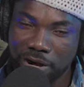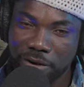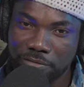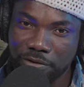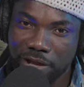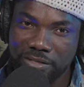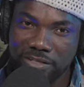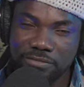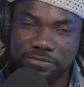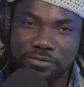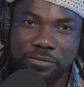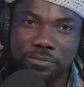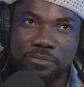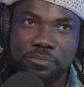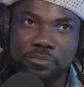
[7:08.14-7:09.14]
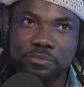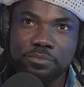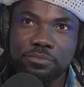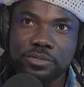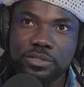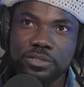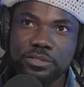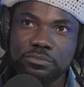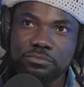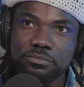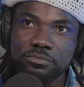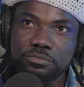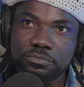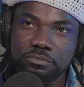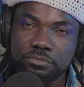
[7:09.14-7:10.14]
primary, I think from
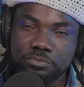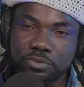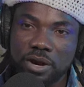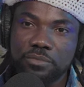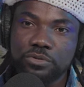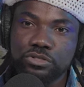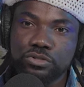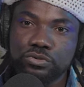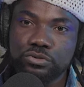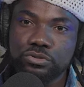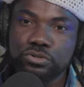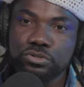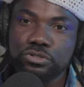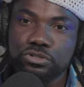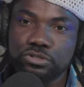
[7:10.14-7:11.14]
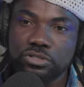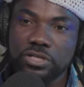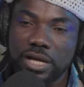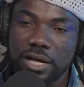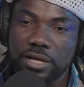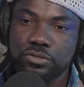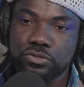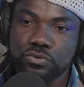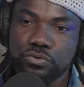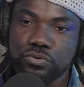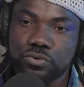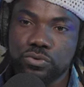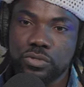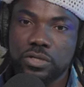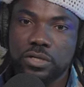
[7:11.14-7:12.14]
primary school to junior high
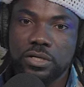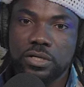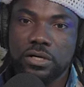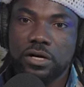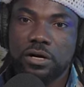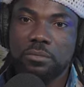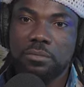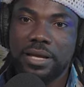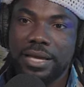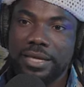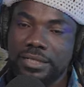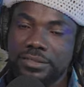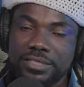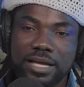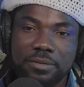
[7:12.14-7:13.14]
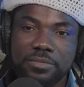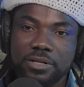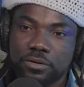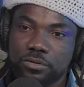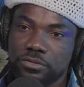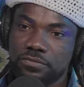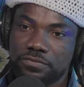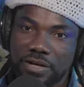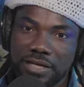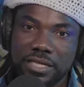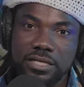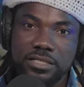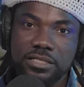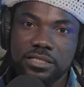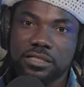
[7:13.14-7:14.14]
school, anytime there was
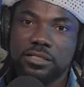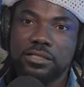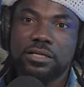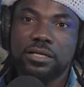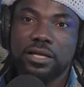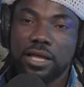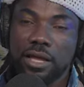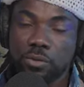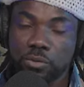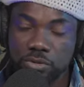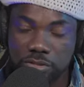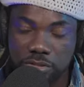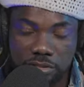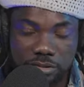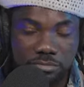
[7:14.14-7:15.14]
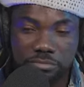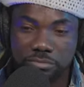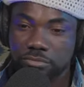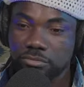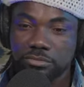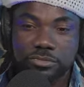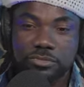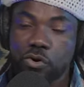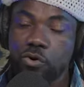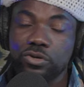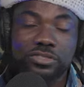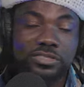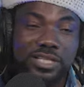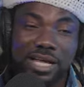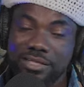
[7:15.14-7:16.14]
vacation, it was
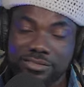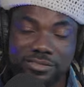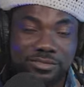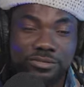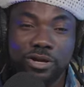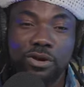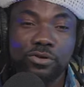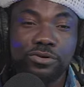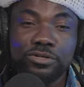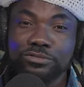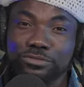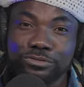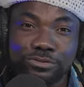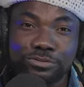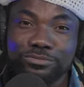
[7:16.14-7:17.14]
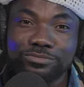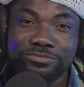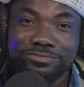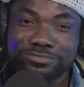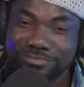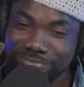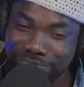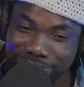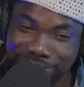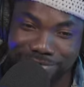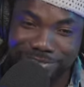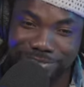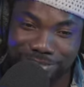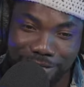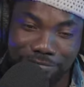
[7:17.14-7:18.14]
constant. You are going to
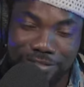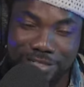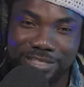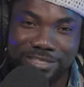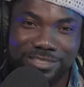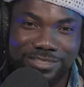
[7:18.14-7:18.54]
the village.